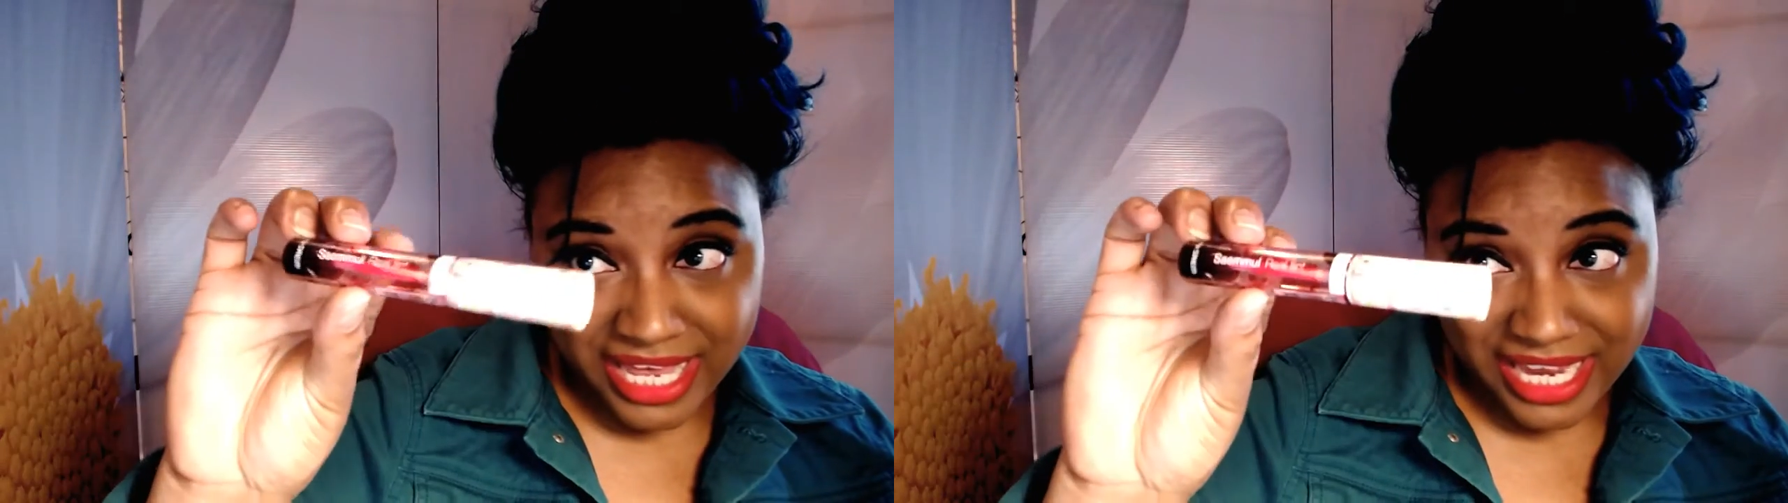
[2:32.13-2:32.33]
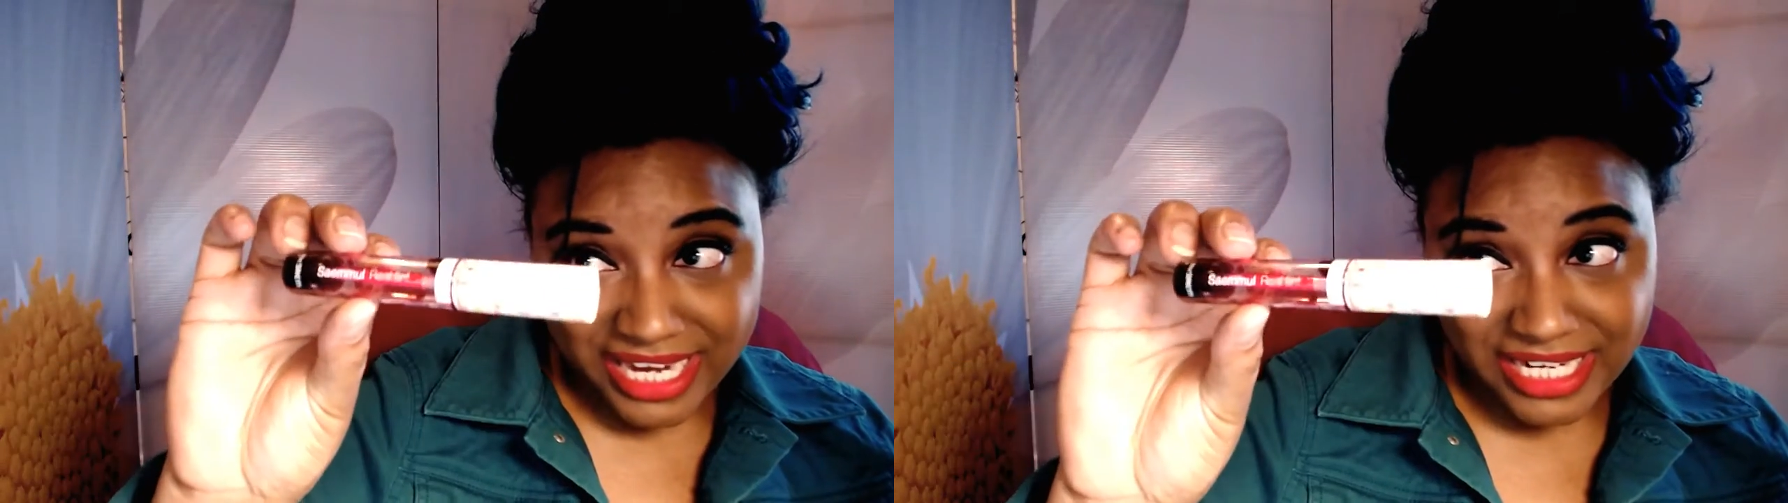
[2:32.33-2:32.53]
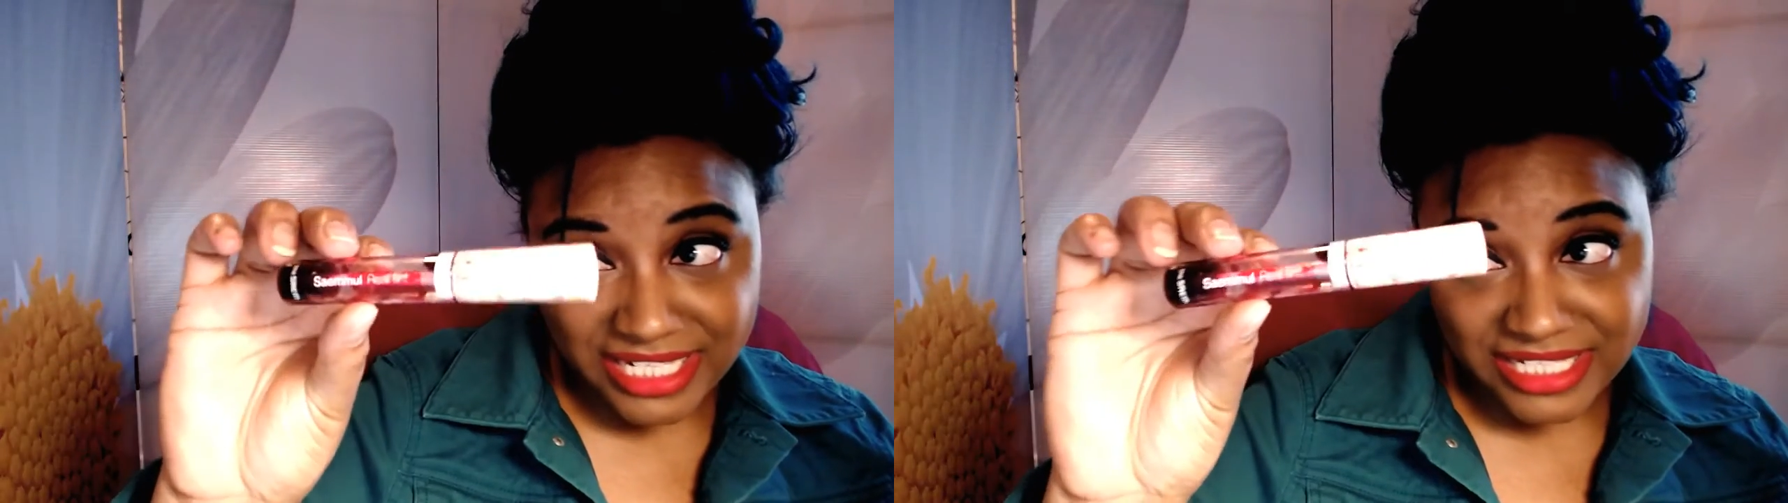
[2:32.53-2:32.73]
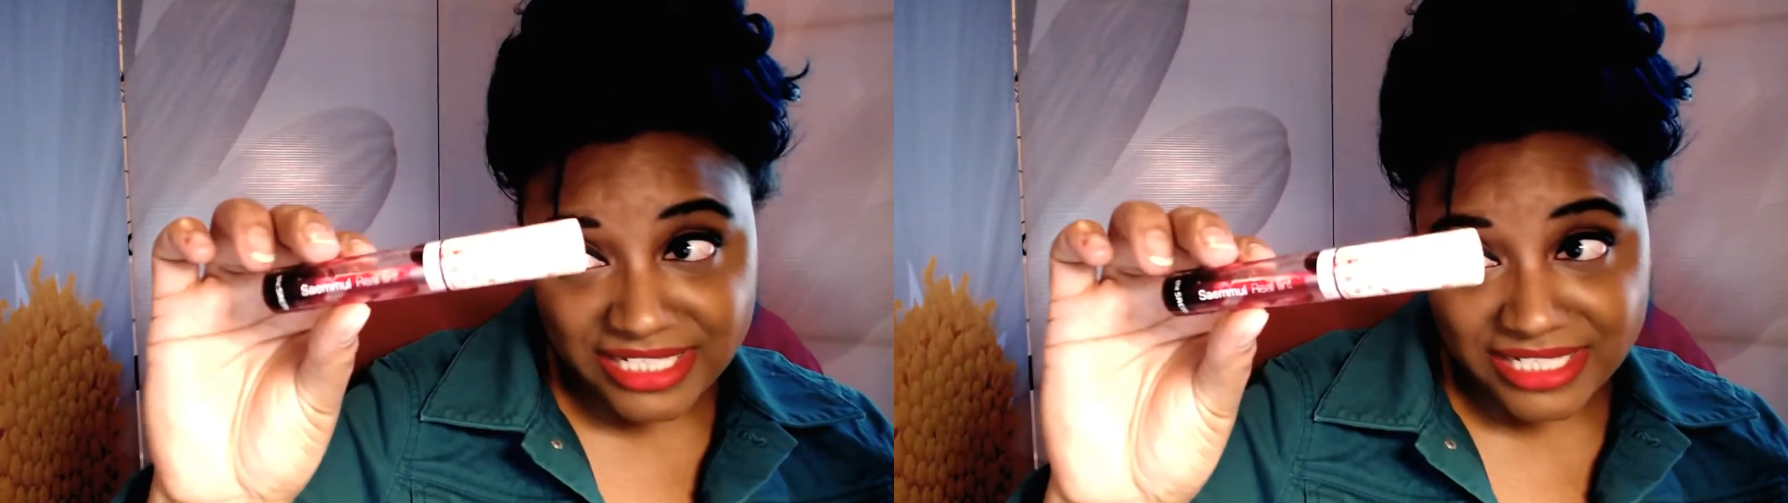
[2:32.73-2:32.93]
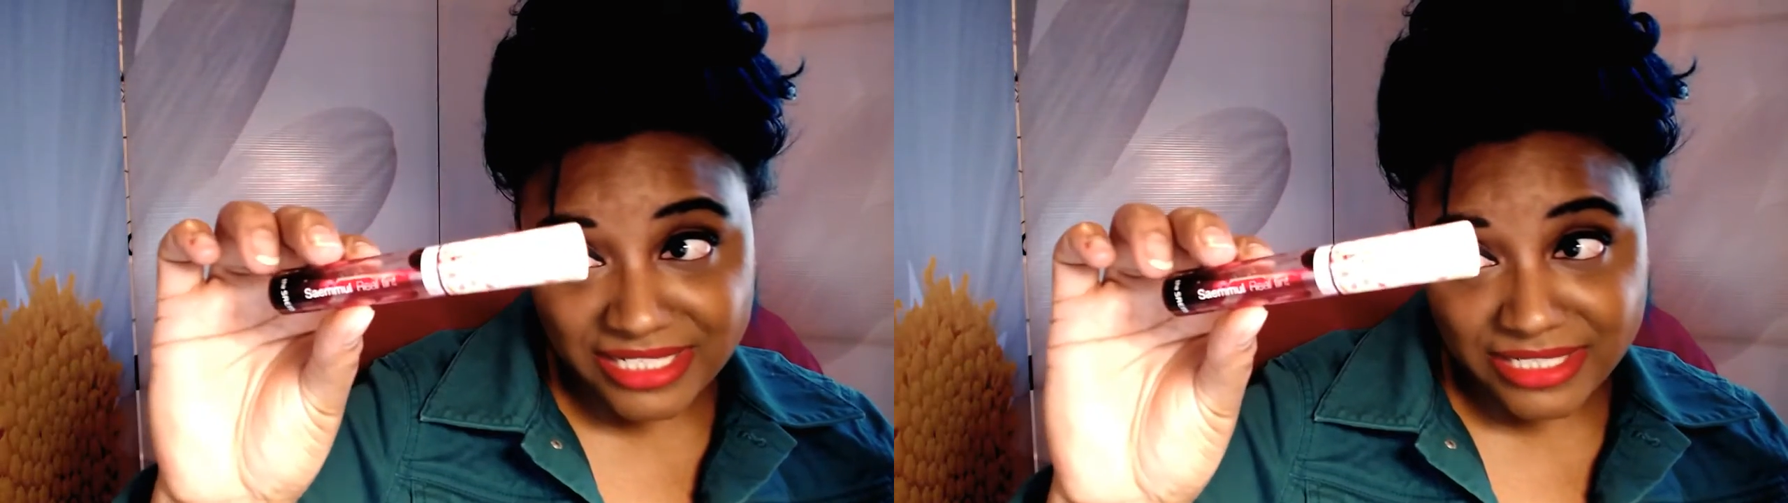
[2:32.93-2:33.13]
It is
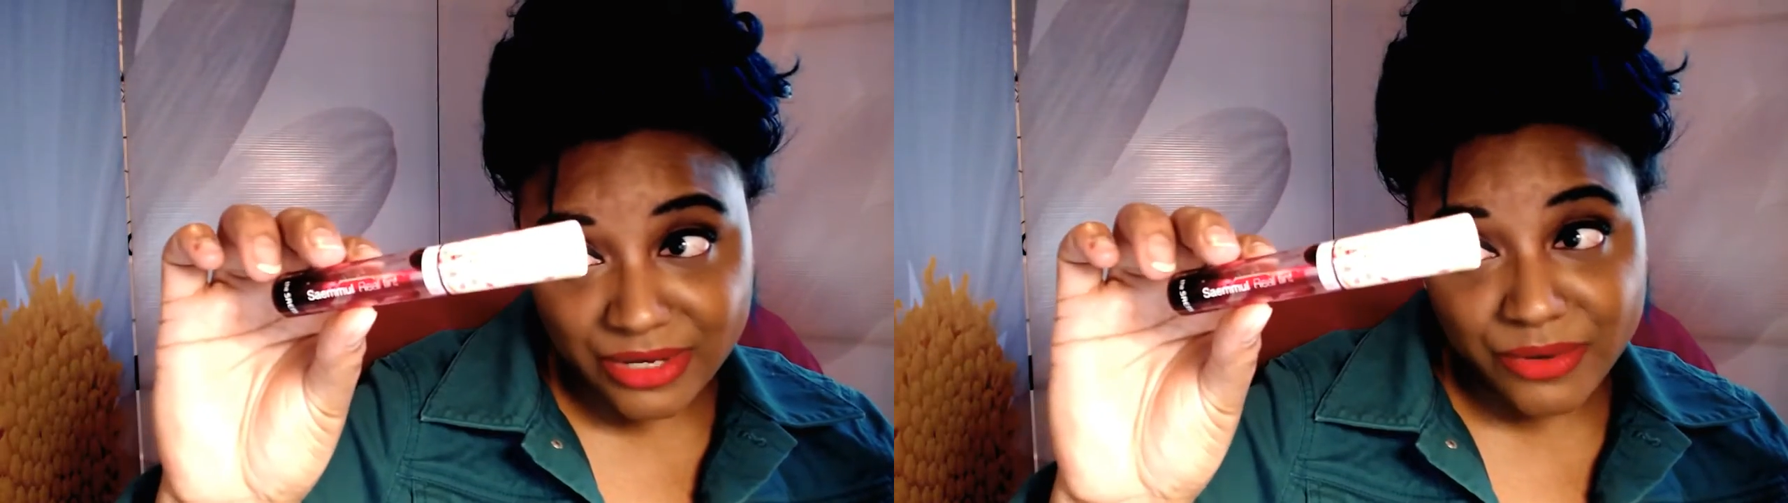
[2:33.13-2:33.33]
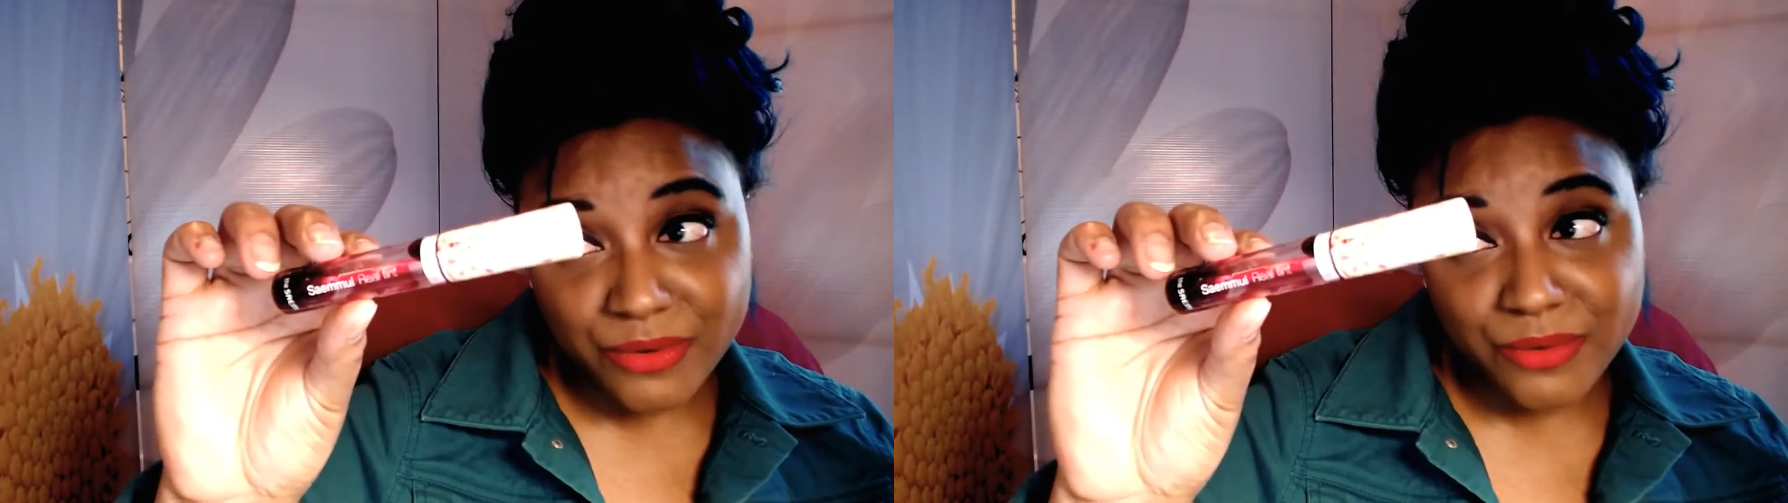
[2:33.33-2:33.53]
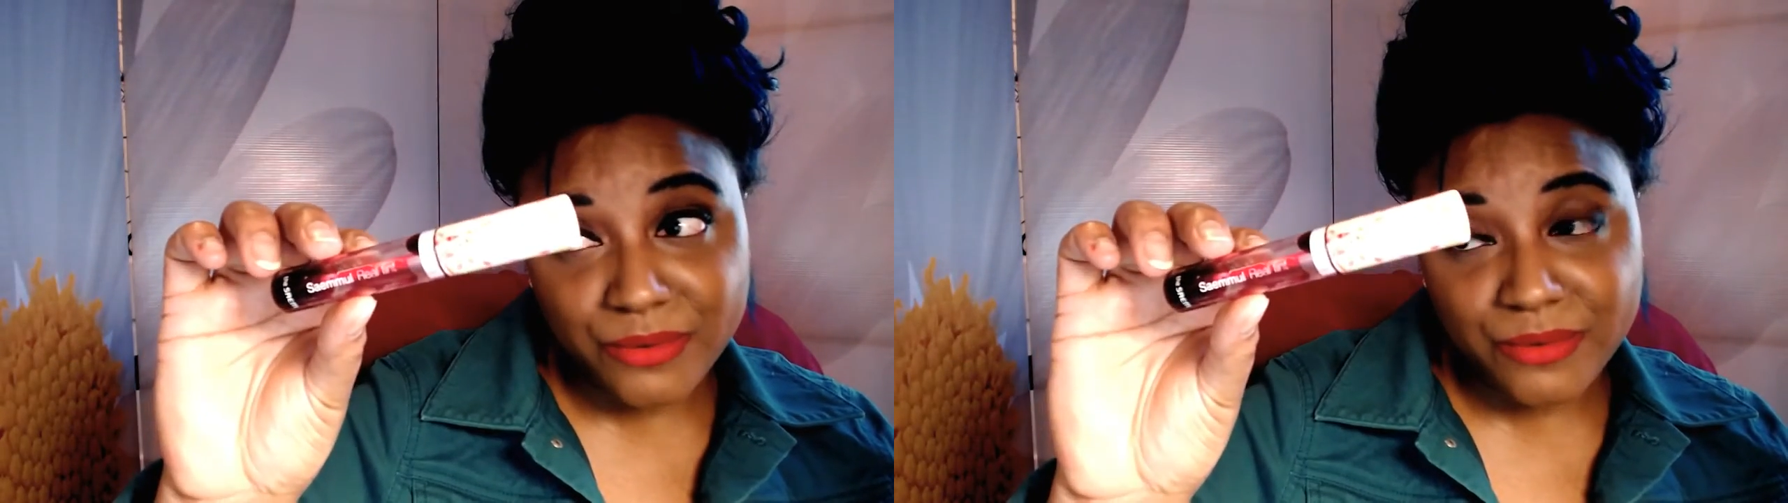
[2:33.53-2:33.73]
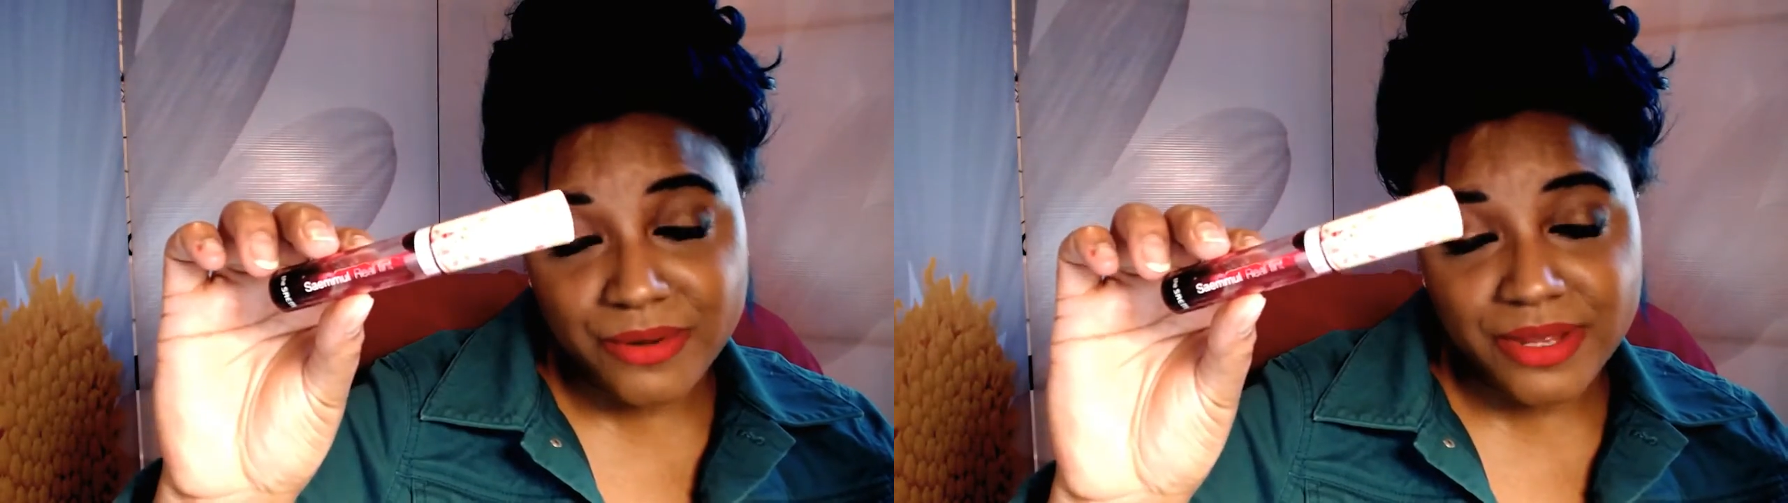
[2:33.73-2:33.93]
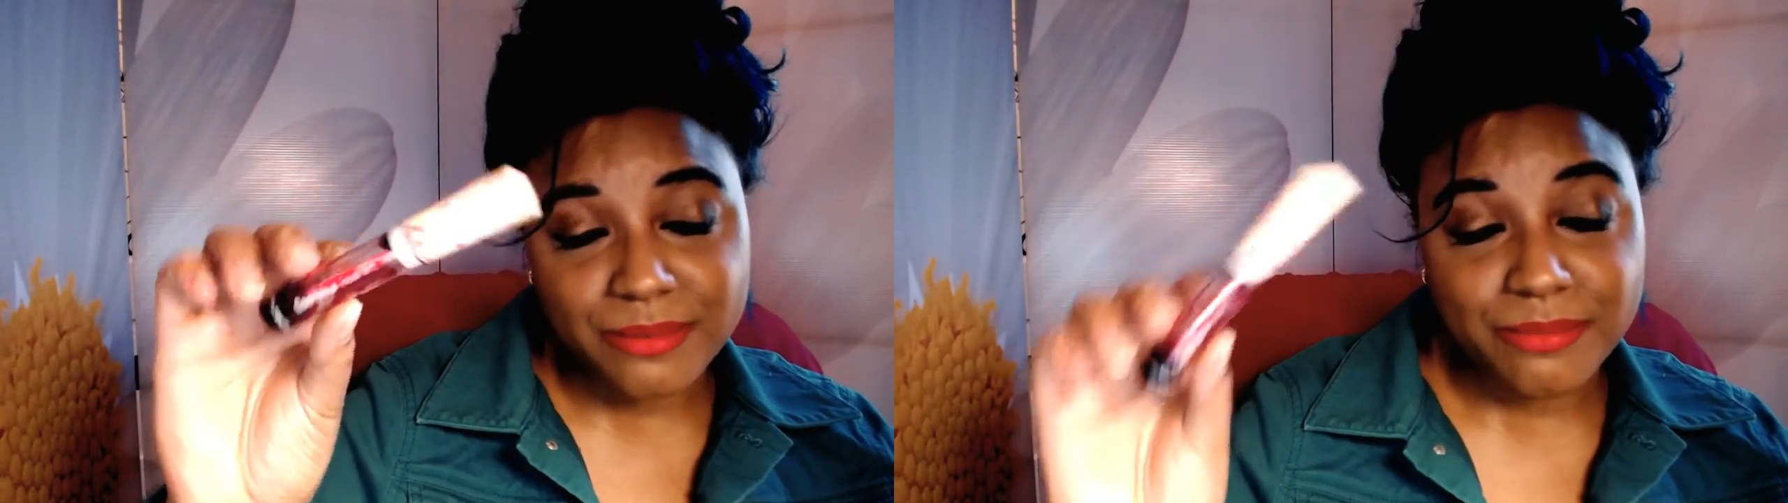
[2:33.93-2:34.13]
so